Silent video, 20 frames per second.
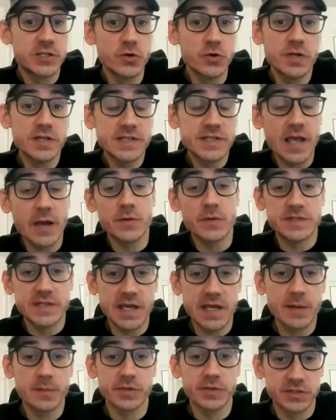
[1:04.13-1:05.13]
soon as I
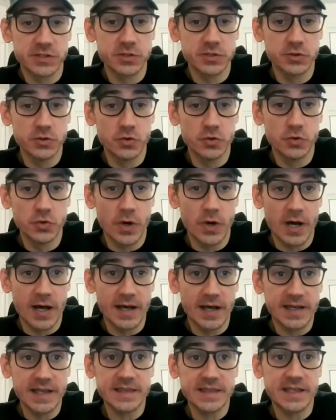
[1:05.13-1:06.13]
was able to
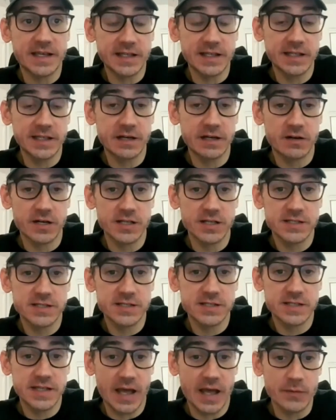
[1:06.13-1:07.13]
uh, get the
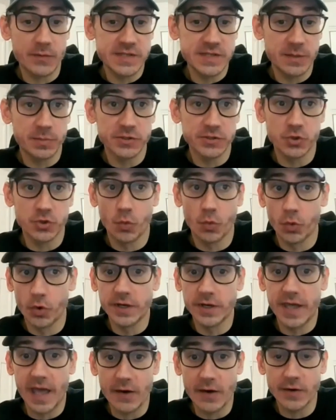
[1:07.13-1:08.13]
clearance, that I was able to
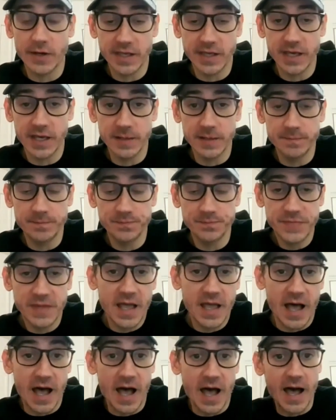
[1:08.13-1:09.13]
work out again.
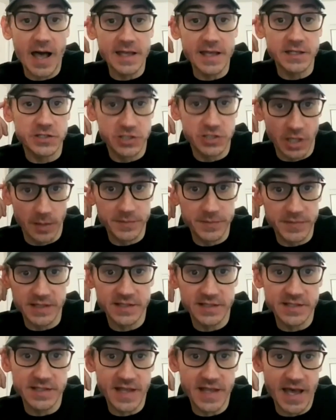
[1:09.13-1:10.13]
I jumped
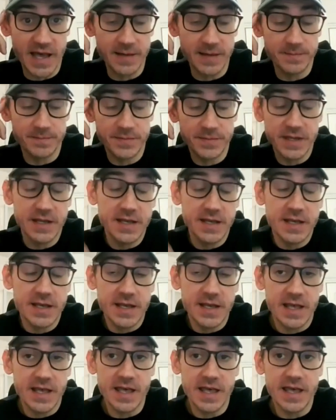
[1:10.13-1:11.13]
into that.
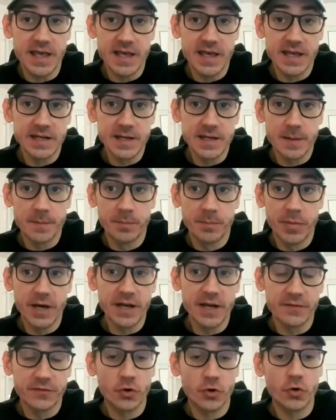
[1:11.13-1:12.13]
And
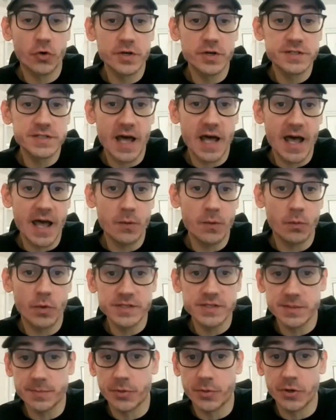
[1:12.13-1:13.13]
but of course, I
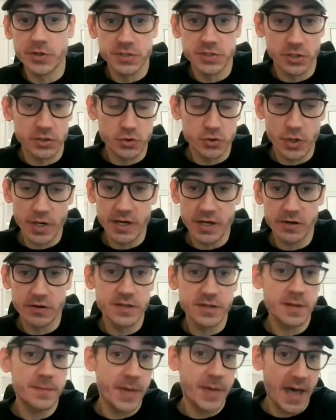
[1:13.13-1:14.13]
was a personal
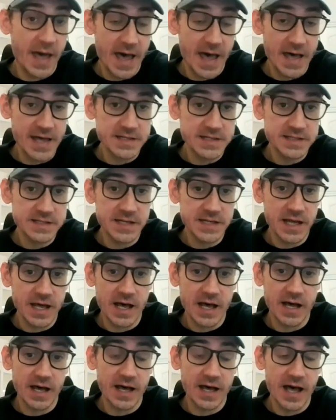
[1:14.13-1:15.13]
trainer in the past.
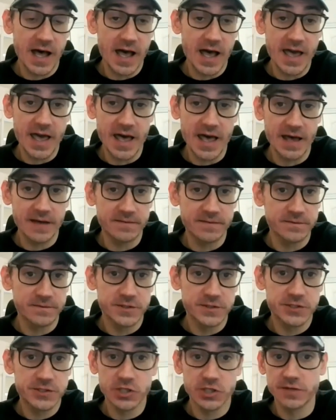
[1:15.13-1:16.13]
Uh, I have
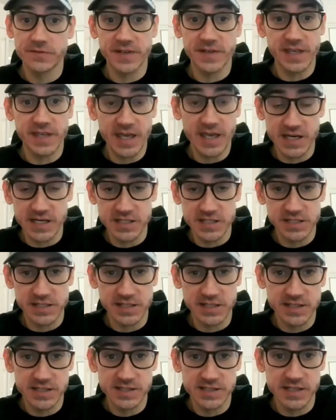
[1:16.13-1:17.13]

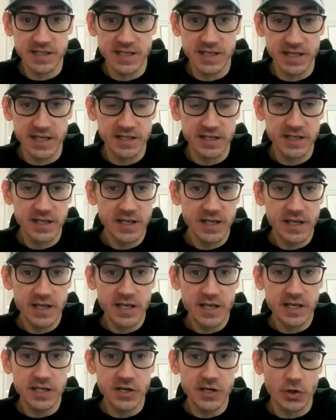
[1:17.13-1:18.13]
certifications in
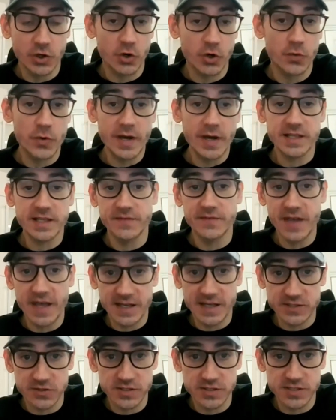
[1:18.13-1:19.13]
you know corrective
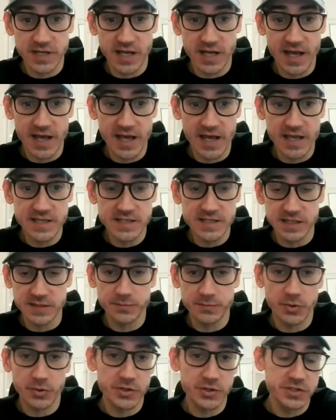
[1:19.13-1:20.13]
exercise
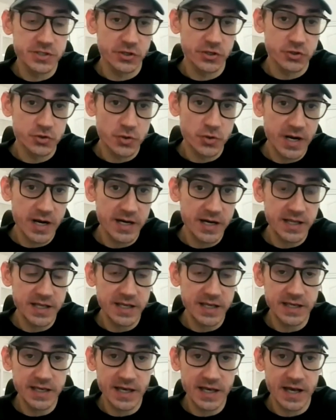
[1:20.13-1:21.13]
and personal
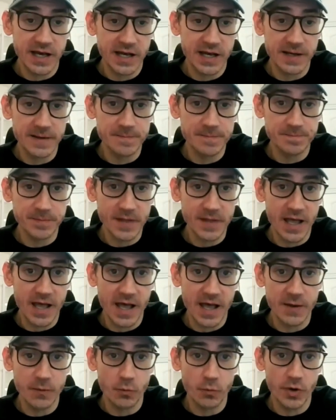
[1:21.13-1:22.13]
training. Um,
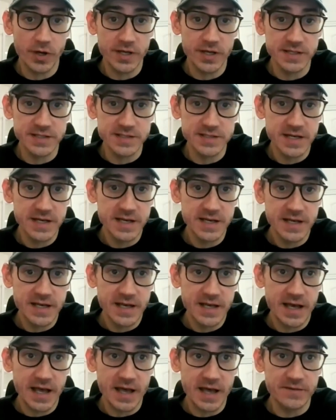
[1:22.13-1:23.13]
I was
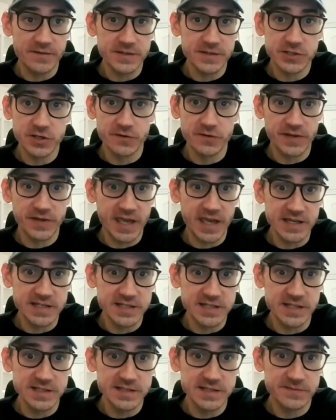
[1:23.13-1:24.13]
I have
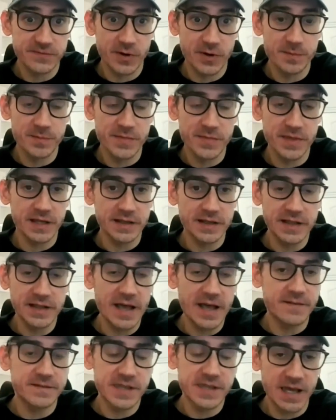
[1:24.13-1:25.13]
certifications from
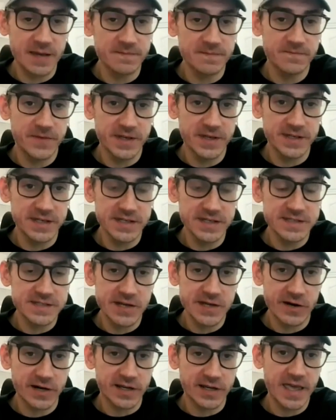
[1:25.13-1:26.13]
Lifetime
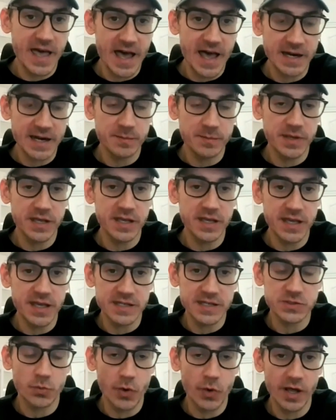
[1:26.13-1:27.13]
Fitness, their
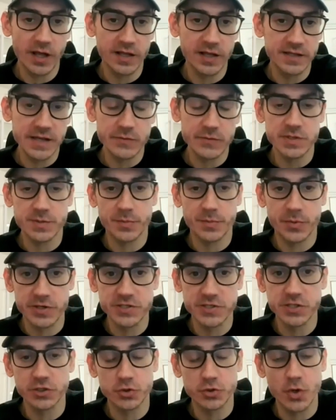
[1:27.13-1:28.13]
academy, as well as I was a
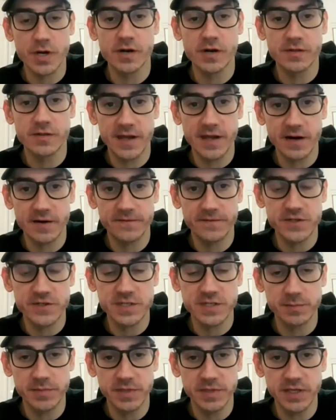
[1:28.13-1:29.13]
personal trainer there
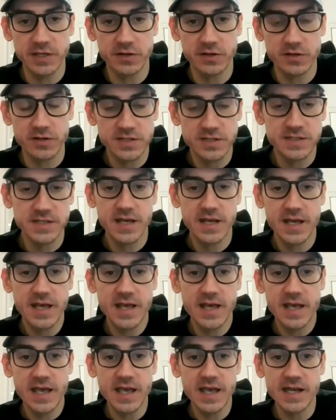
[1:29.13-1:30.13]
for some years.
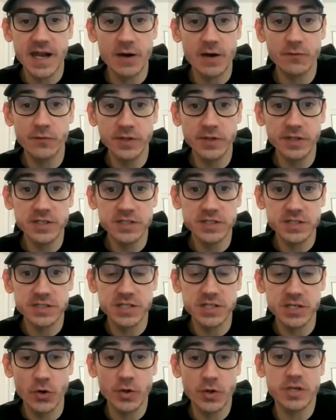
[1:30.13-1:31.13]
And I really
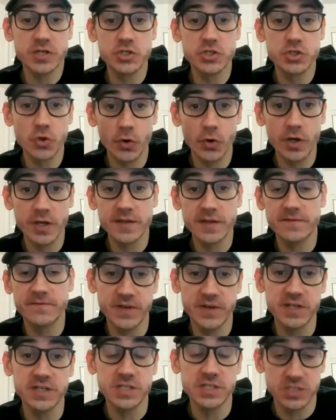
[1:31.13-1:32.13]
just, you know, enjoy the
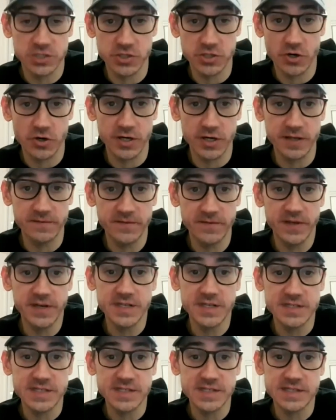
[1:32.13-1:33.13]
fitness journey.
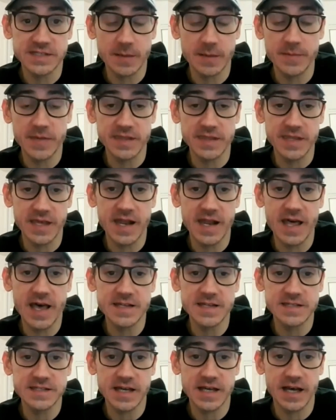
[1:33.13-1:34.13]
Fitness is something that
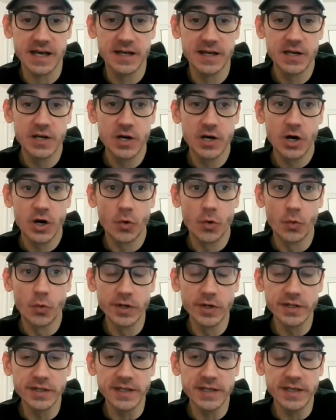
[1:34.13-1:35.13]
has uh,
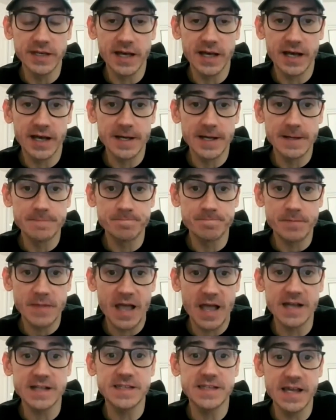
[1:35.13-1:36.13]
really um,
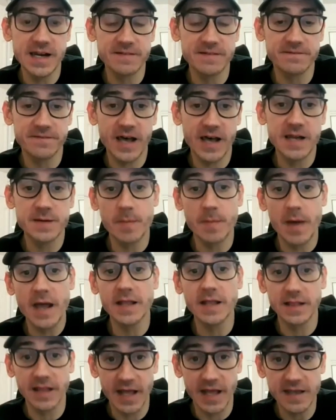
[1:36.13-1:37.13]
identified
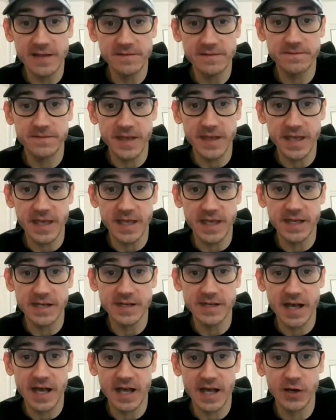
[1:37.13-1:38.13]
my life
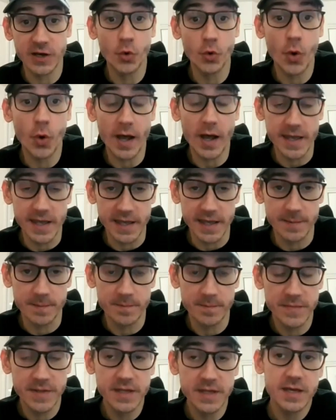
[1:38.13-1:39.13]
and uh, who I
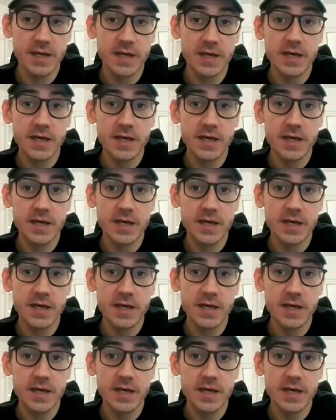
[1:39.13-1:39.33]
am.